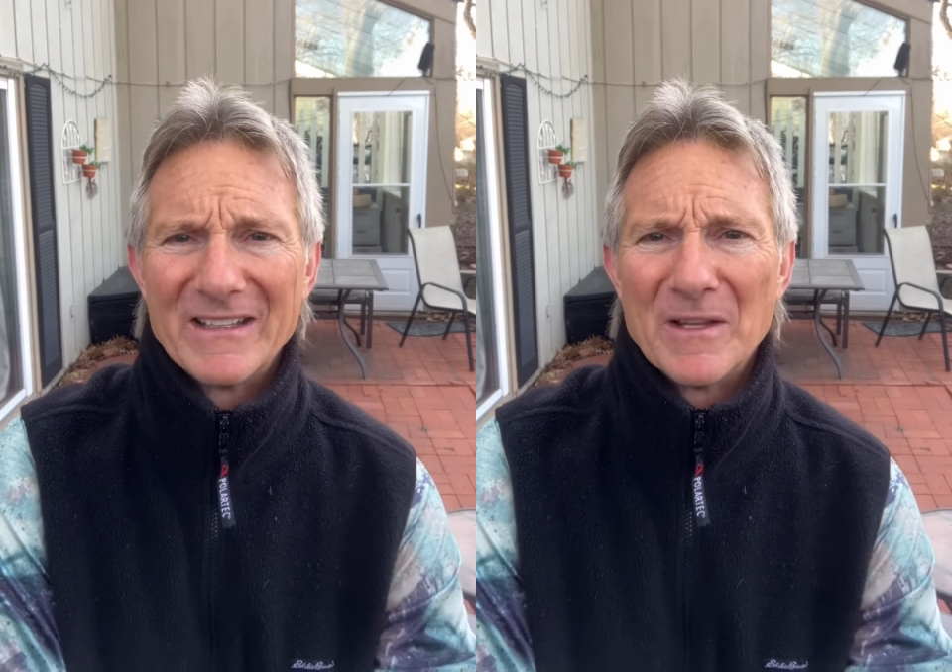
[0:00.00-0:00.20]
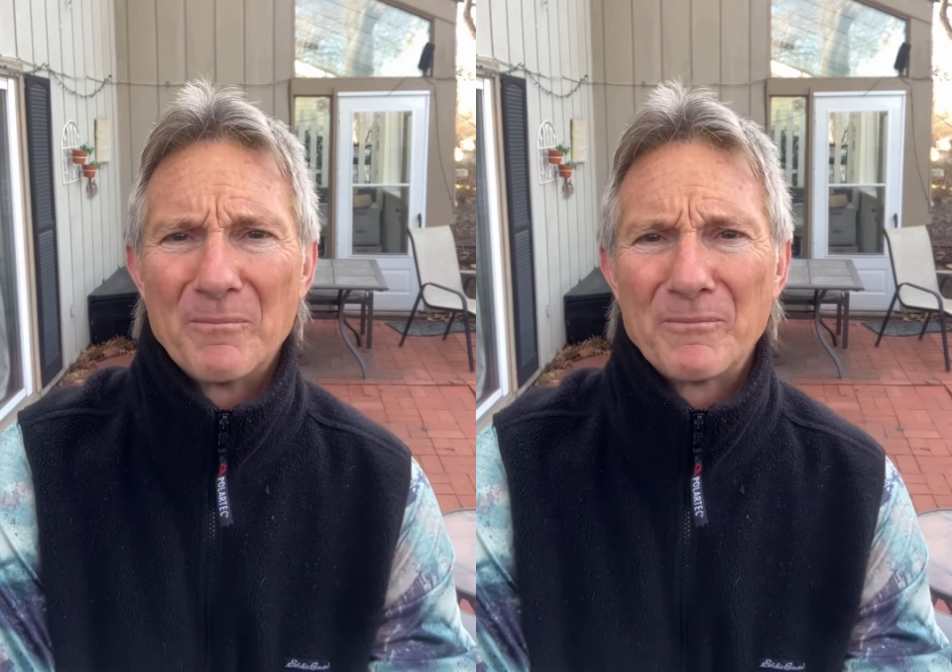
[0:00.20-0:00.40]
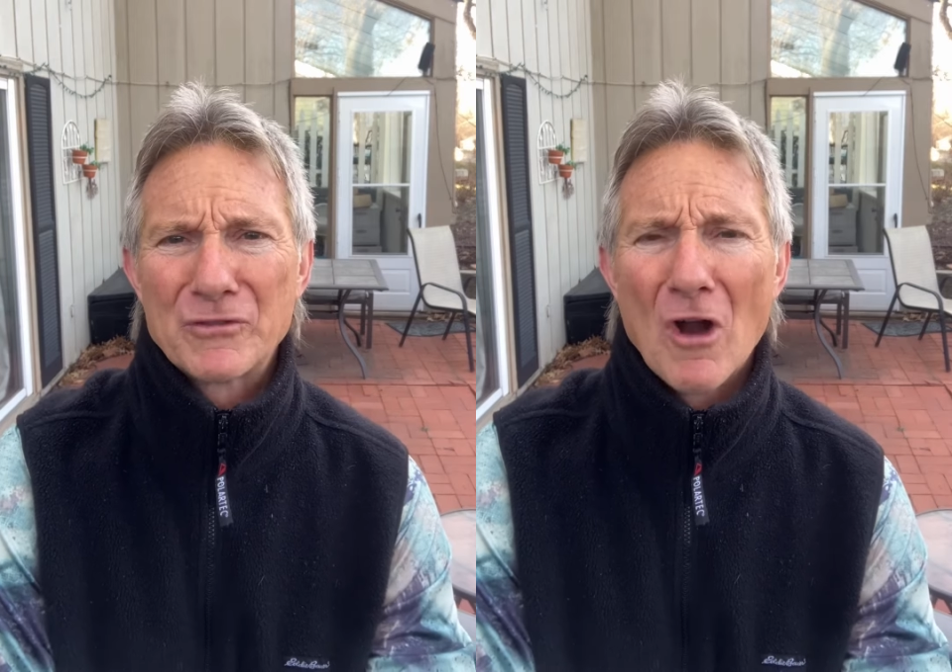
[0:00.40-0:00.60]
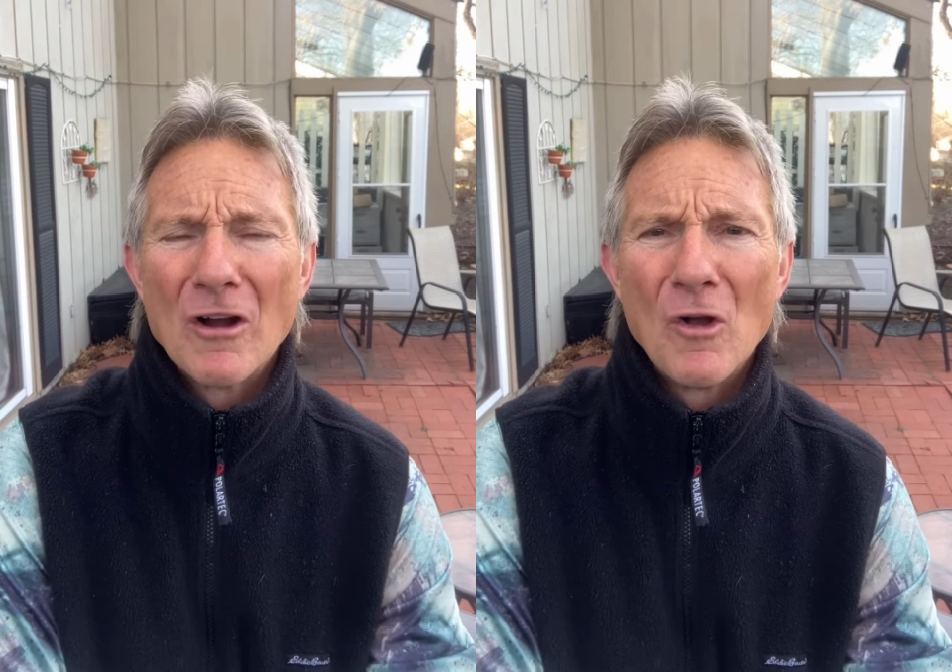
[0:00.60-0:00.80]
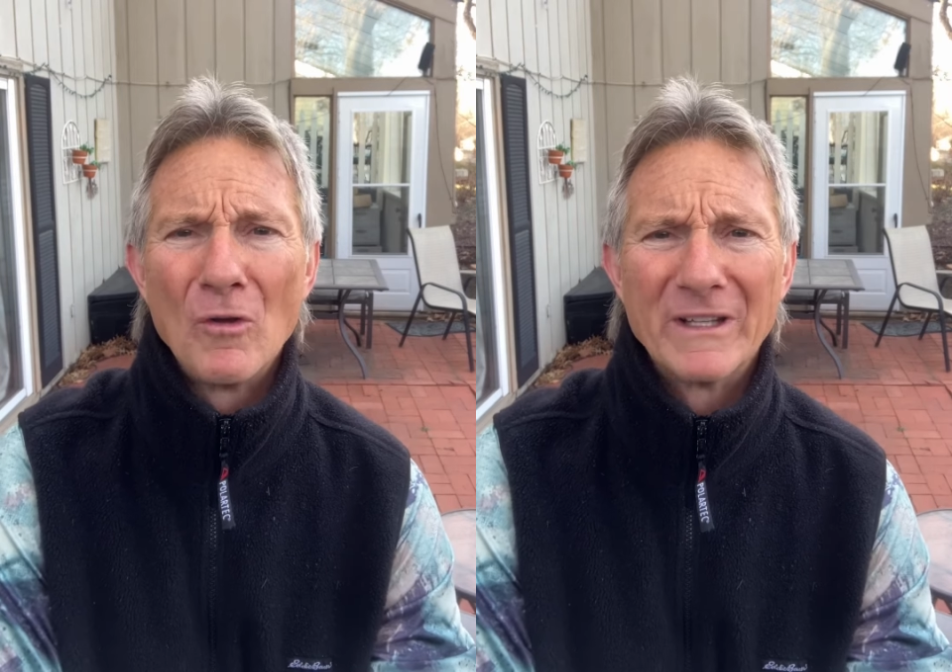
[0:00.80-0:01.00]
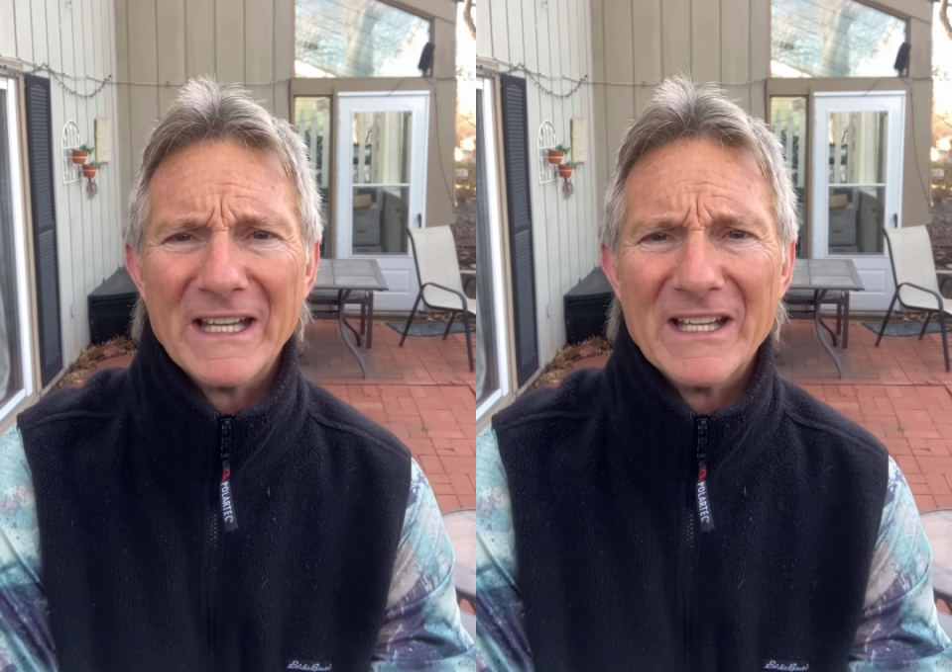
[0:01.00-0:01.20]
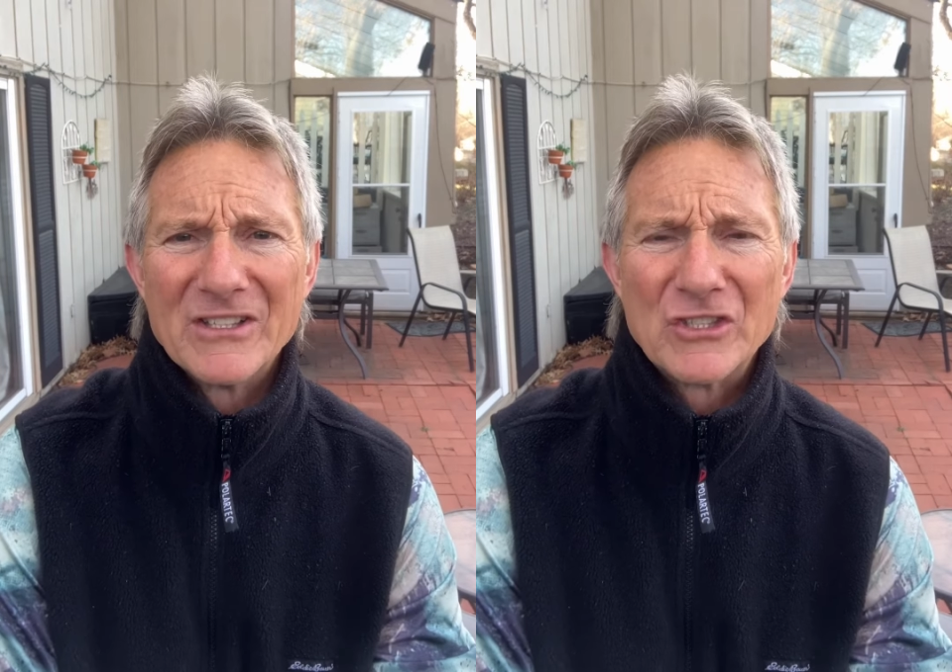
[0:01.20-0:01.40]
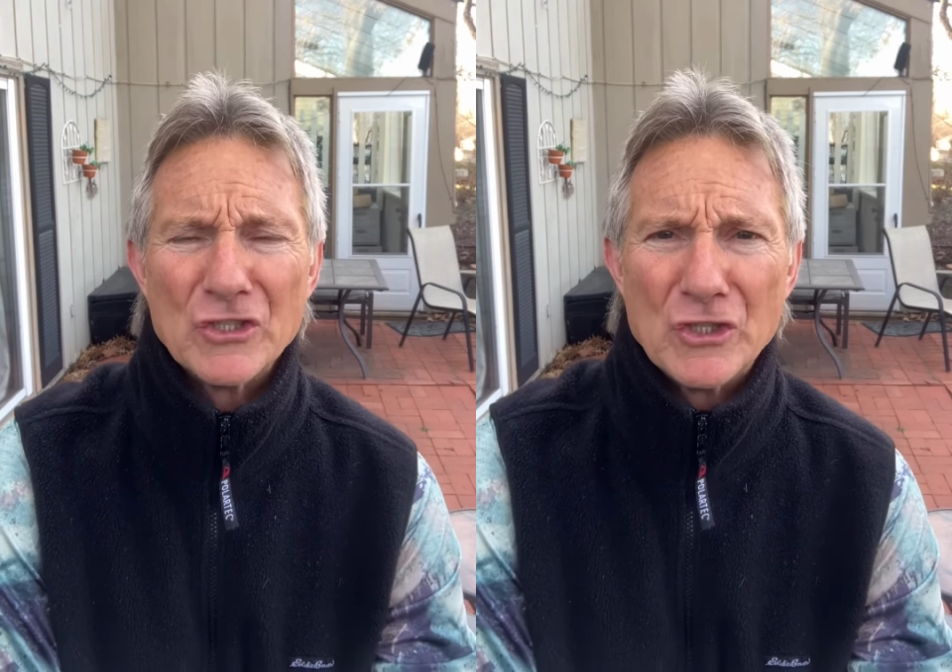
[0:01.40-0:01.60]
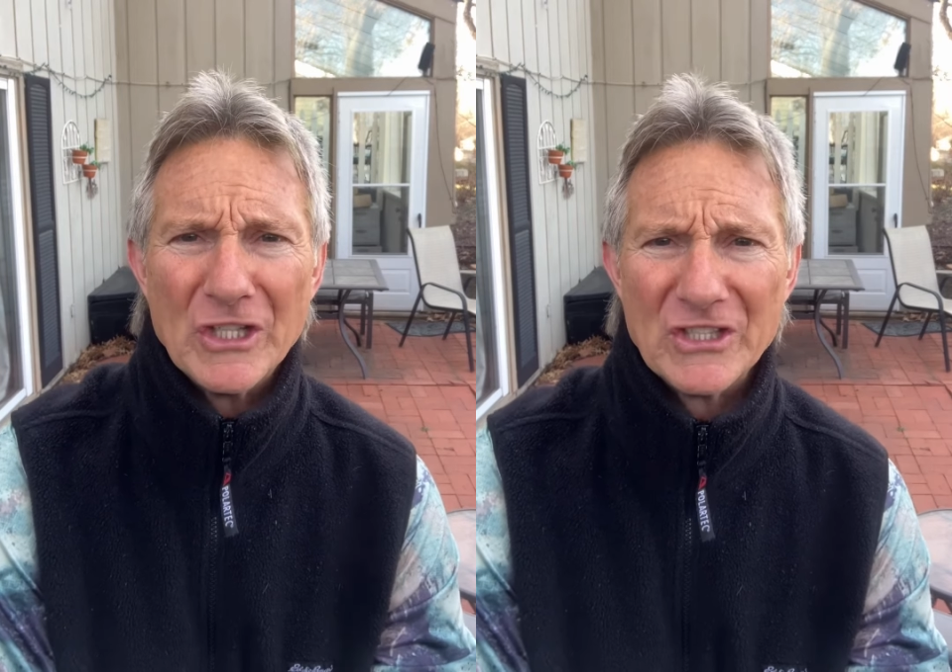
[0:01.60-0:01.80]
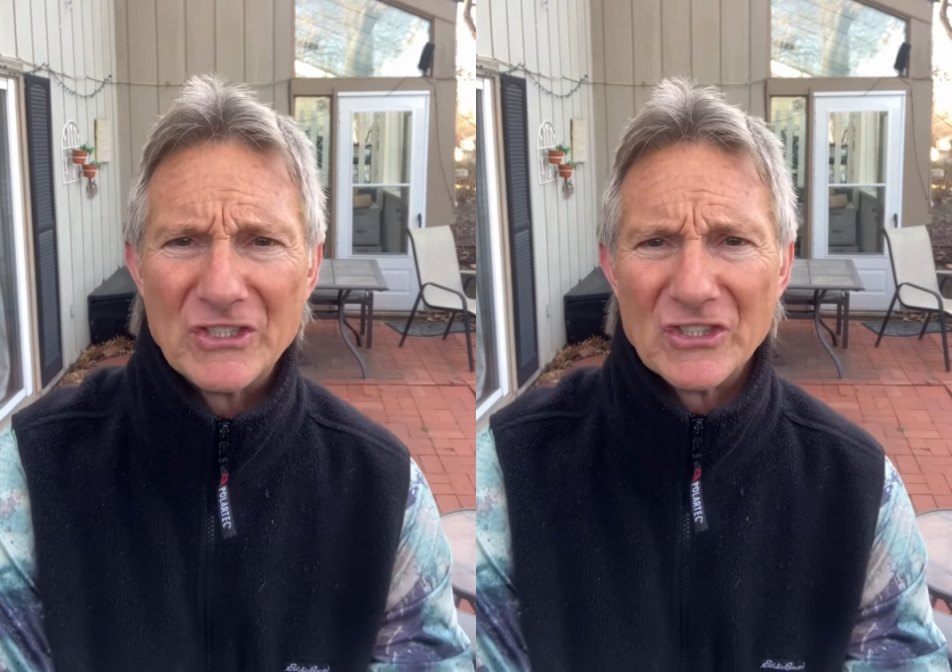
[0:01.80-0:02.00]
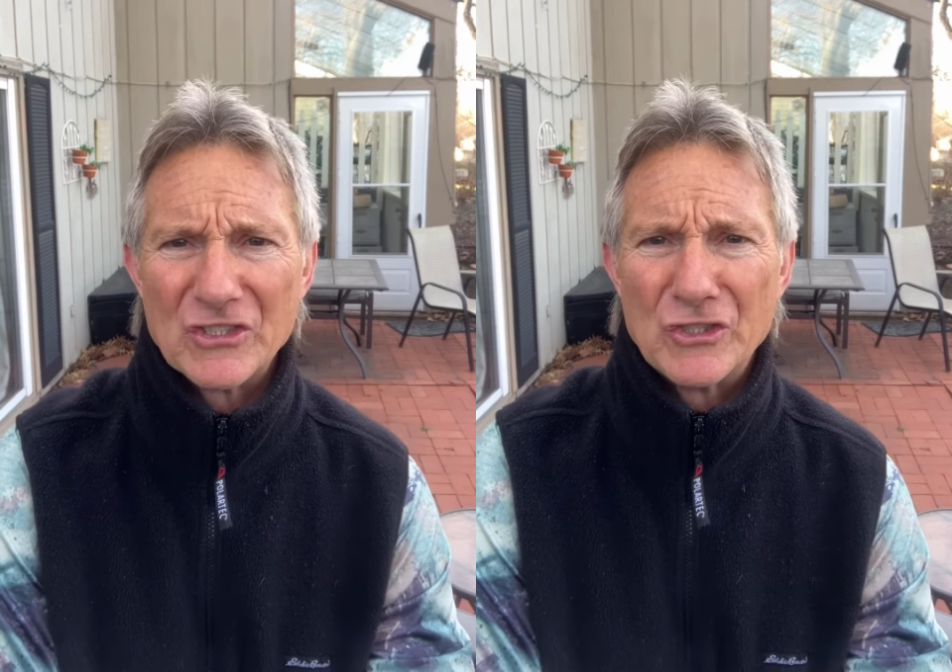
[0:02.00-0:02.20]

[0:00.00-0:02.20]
The stronghold is Jesus.